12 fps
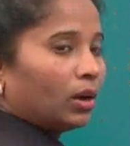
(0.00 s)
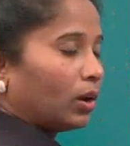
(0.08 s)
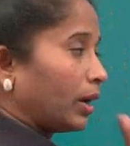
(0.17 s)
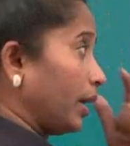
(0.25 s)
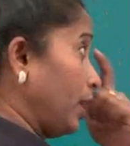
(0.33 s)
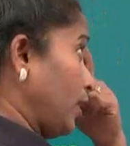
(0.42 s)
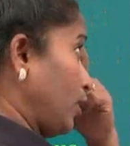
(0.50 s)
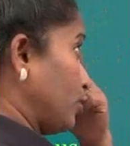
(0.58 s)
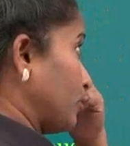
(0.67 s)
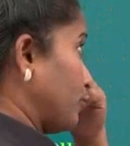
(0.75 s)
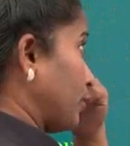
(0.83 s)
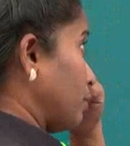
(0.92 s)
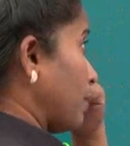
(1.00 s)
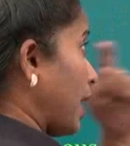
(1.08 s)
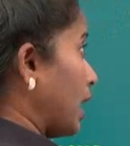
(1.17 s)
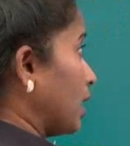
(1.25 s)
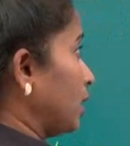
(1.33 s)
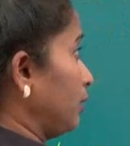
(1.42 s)
Okay, so from
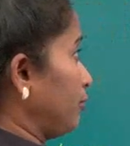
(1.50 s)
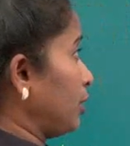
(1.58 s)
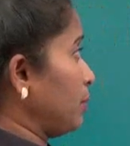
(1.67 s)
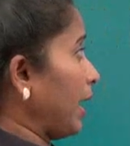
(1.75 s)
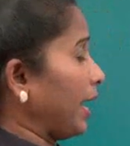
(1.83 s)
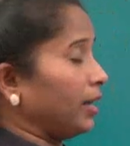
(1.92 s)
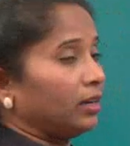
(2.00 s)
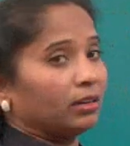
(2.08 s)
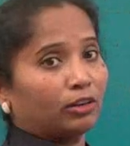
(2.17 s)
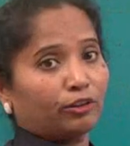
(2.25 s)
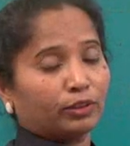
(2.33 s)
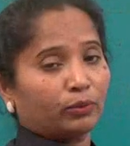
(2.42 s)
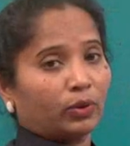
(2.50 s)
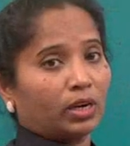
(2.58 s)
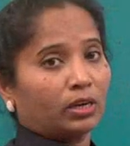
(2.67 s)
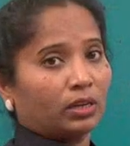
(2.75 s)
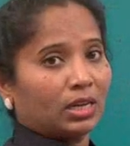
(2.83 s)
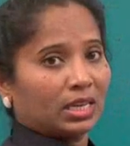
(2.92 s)
end of the
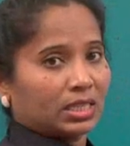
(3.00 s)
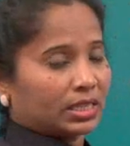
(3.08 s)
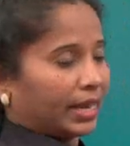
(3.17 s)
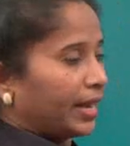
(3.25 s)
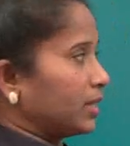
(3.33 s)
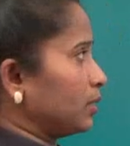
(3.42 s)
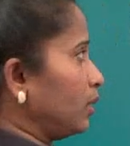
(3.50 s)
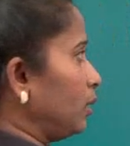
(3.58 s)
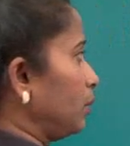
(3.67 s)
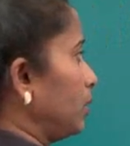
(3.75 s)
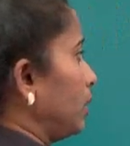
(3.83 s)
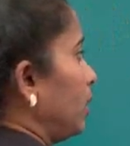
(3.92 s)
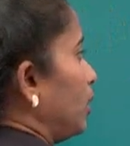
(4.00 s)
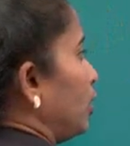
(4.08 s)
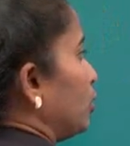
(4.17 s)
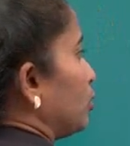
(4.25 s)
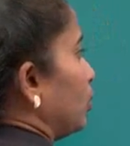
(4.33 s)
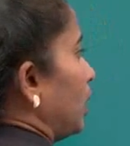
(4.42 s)
word, second syllable.
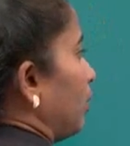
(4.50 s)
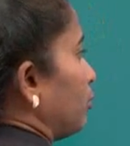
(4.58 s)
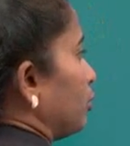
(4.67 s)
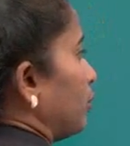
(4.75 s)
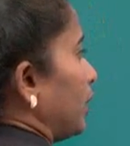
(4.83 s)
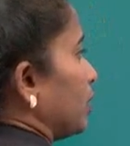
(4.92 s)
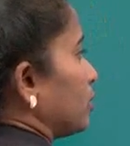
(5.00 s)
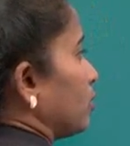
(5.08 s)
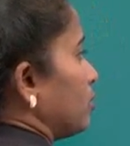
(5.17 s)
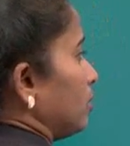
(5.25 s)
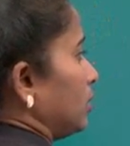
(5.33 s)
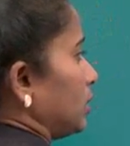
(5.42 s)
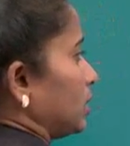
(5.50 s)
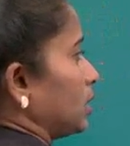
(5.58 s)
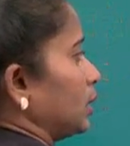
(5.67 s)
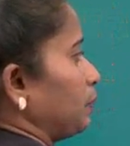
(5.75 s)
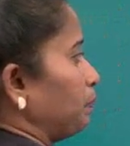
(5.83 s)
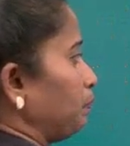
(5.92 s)
So you have to place on
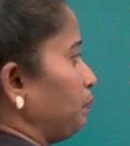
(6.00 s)
this.